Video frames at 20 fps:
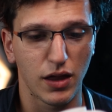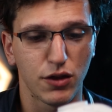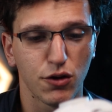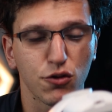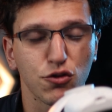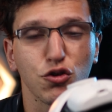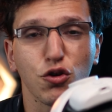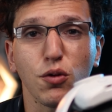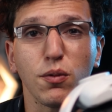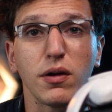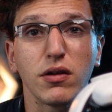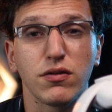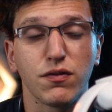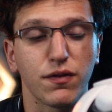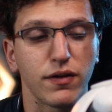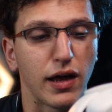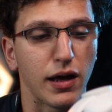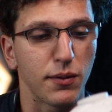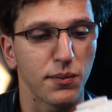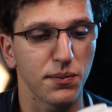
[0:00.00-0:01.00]
there's a good reason
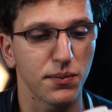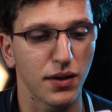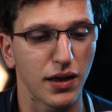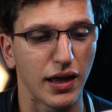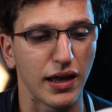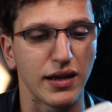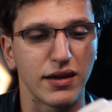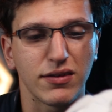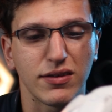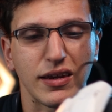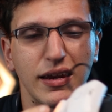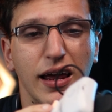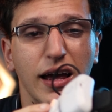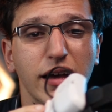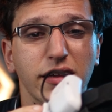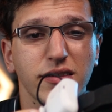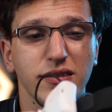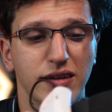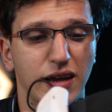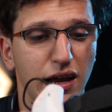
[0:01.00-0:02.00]
for that. It is an
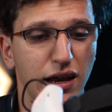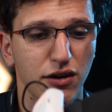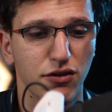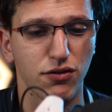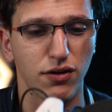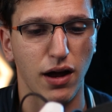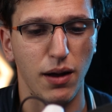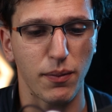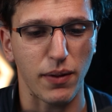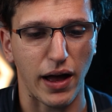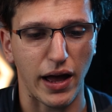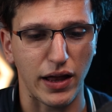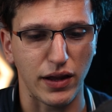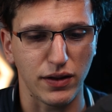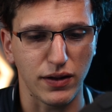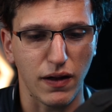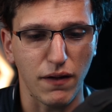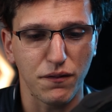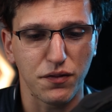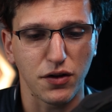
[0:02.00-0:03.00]
excellent head strap. I
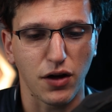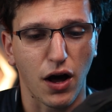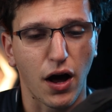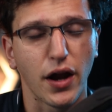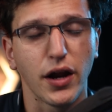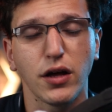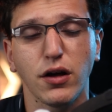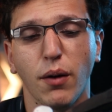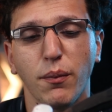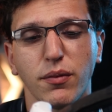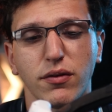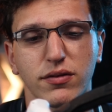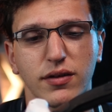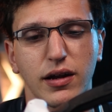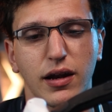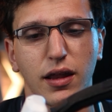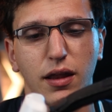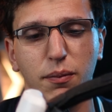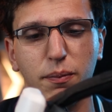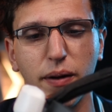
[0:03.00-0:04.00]
love the honeycomb
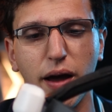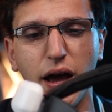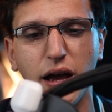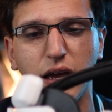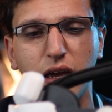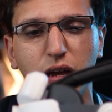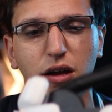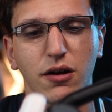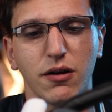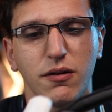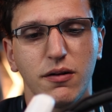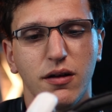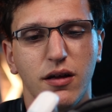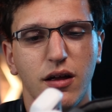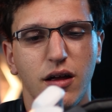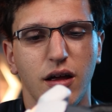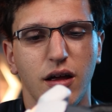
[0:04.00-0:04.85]
design on the back here.